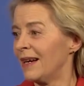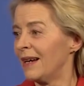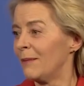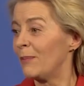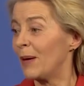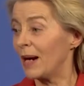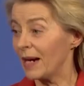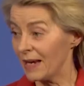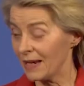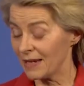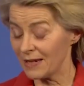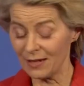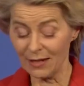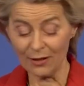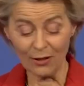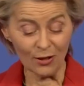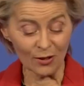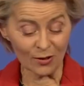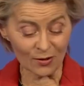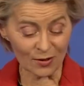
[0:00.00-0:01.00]
par
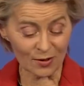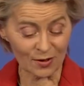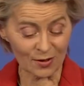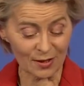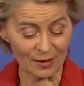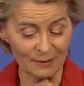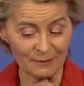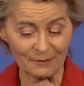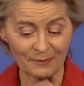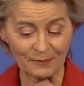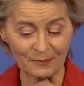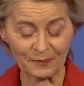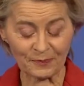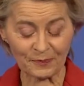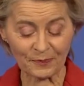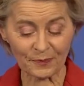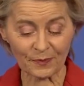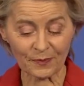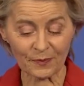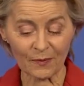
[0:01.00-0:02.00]
excellence.
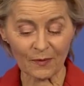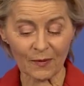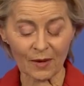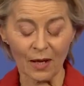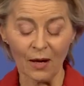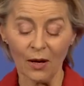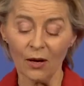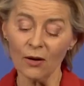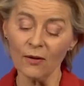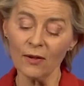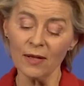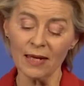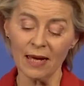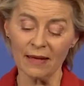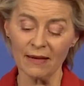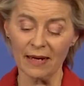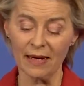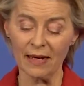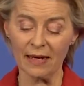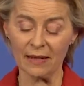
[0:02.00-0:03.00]
On the
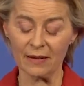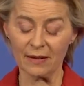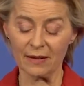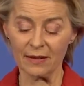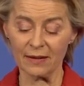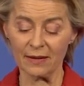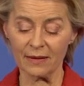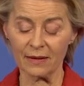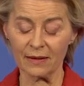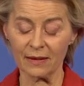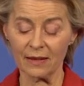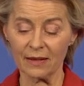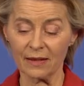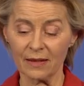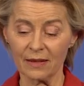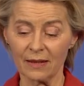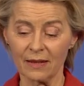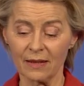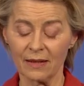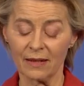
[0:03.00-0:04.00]
other hand,
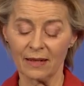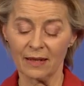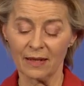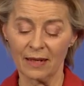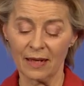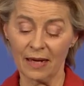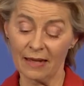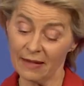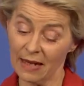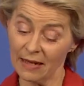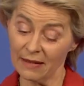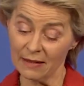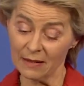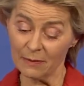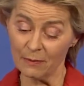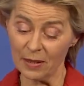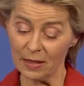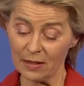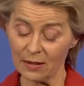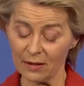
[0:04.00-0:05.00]
and that is
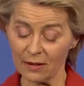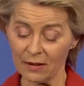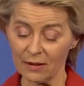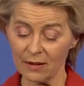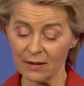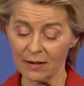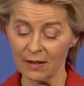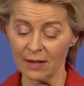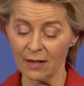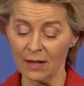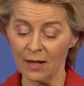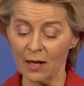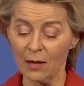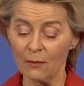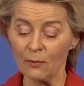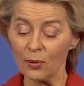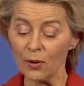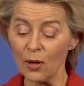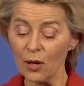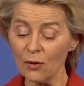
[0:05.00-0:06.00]
bitter,
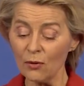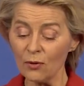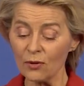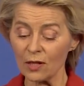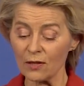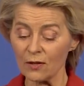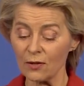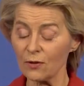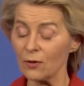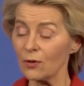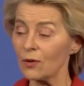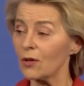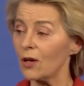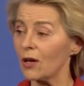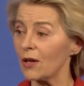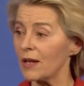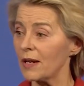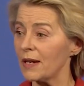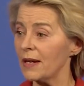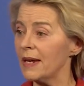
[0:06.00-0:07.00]
progress to
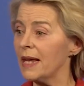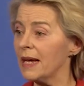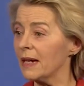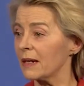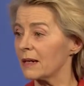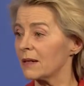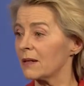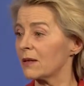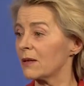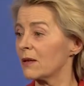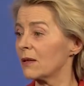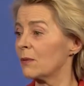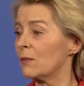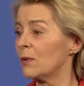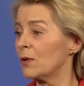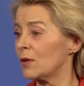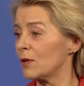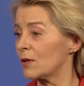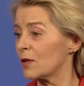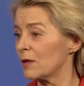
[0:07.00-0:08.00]
connect the
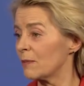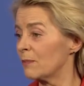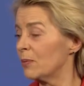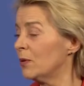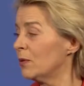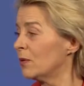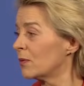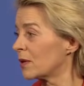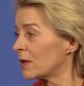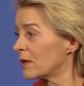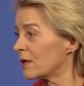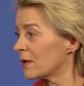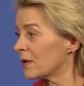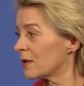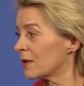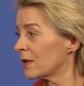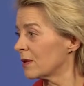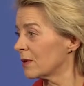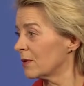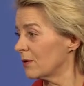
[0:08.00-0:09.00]
world's
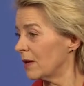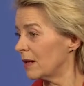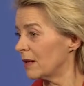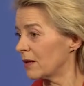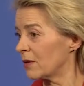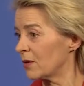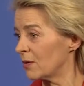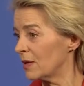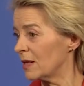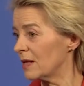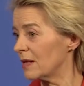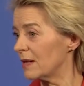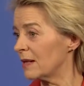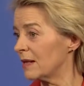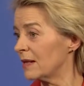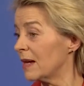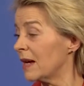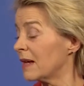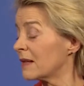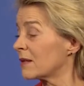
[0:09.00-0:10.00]
poorest to
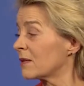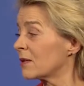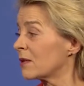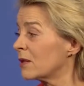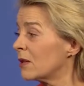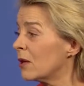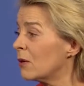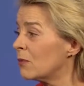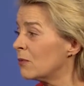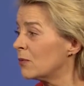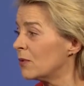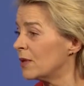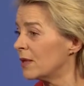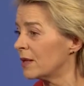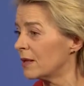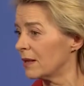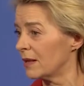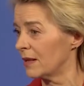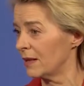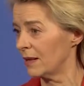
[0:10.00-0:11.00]
electricity has
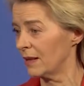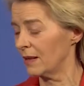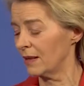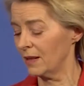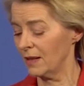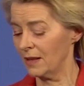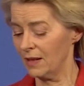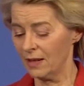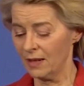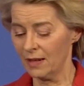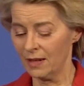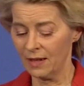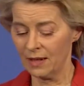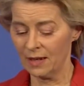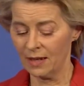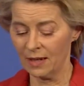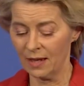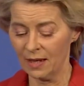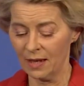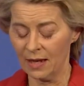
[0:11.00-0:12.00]
slowed.
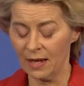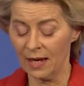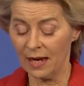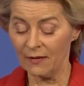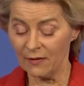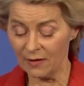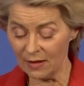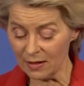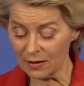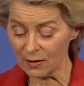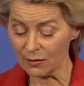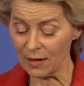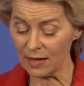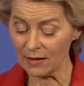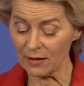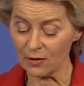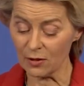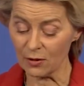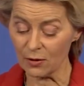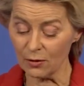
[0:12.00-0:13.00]
And this
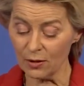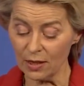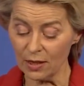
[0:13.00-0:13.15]
threatens to